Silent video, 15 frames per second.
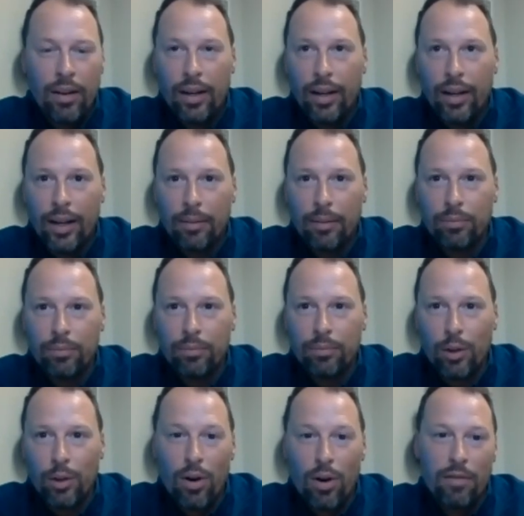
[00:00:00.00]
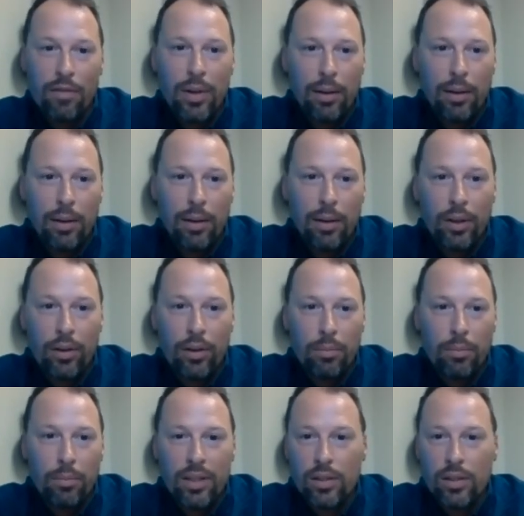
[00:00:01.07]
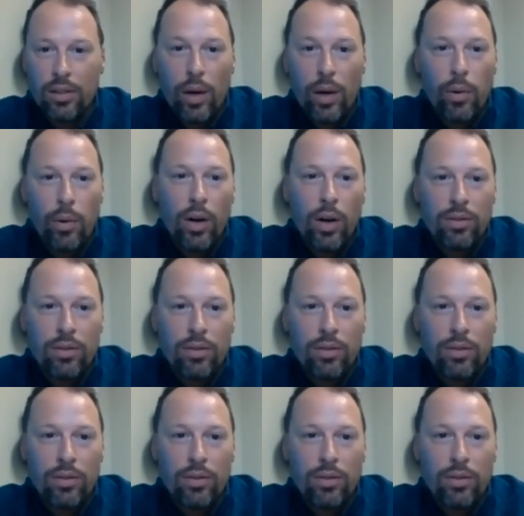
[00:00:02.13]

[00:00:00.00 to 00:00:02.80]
You know, part of being able to build our own business the way we want